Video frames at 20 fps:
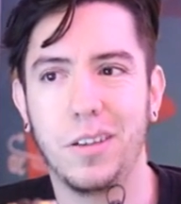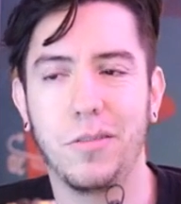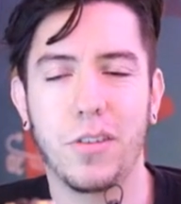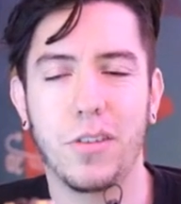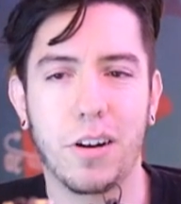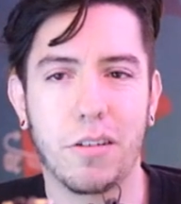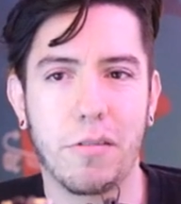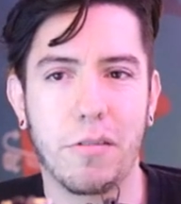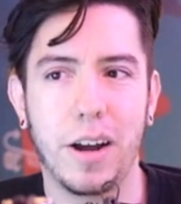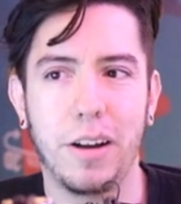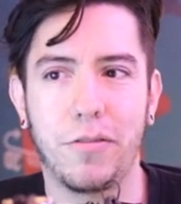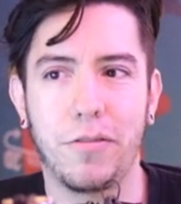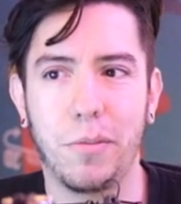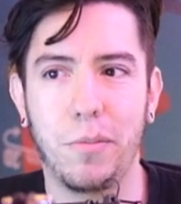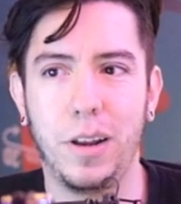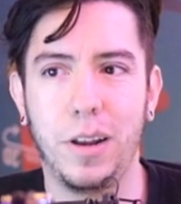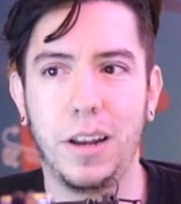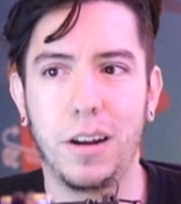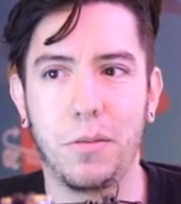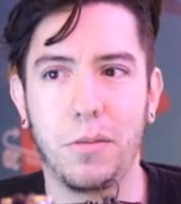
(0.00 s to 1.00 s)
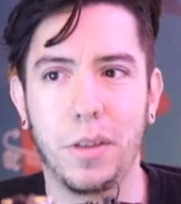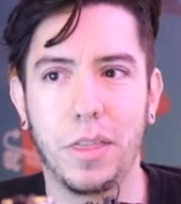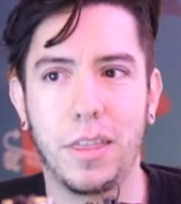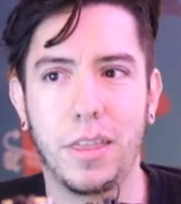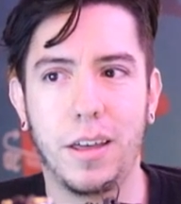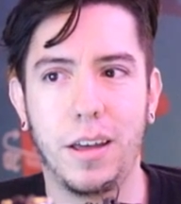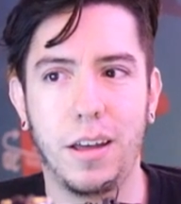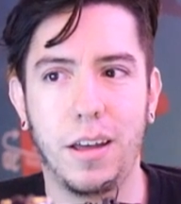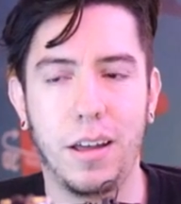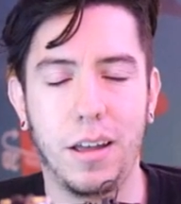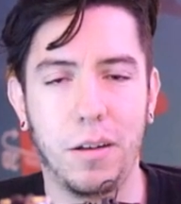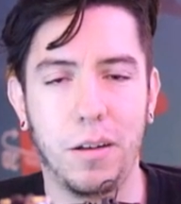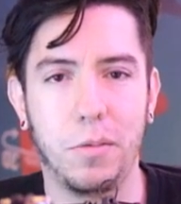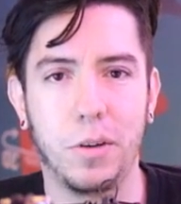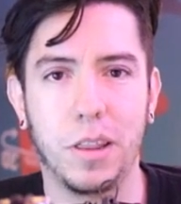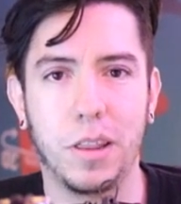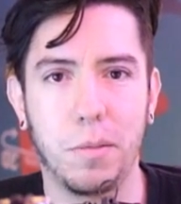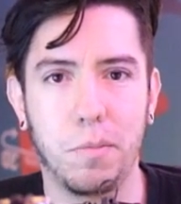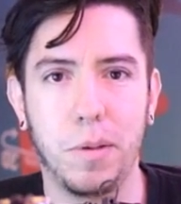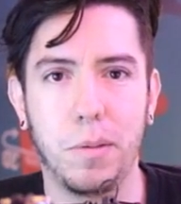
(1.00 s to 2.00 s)
if you're already familiar with
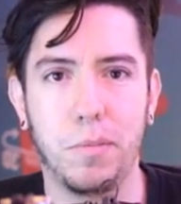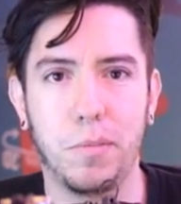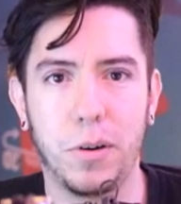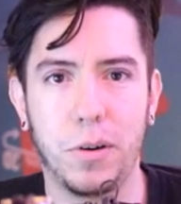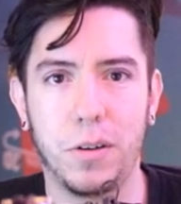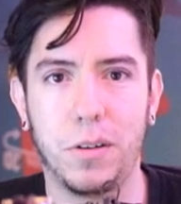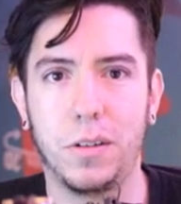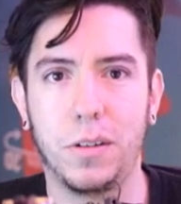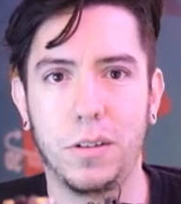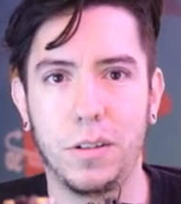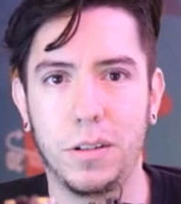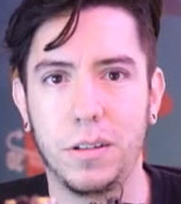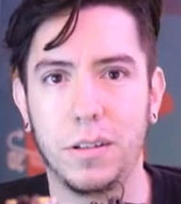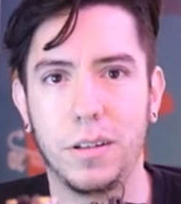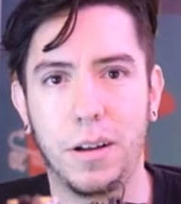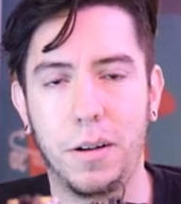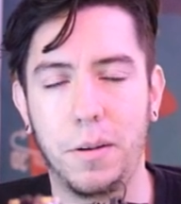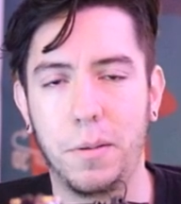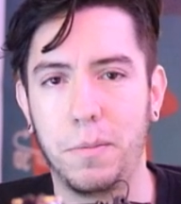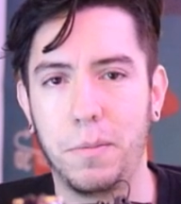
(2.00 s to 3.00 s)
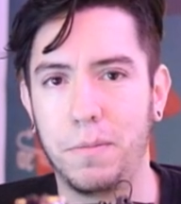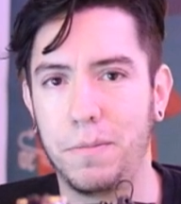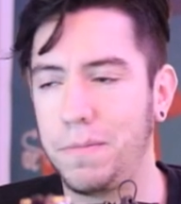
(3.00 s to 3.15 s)
the people